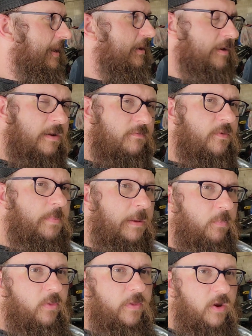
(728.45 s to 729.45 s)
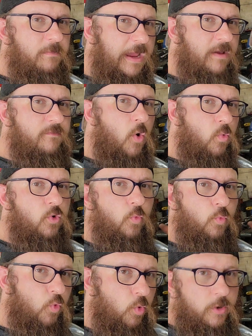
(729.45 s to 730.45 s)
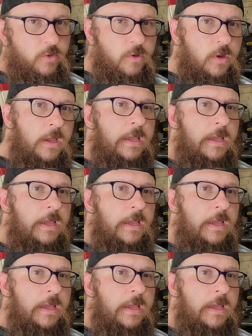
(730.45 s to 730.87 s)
none of the people there may have owned a ruler.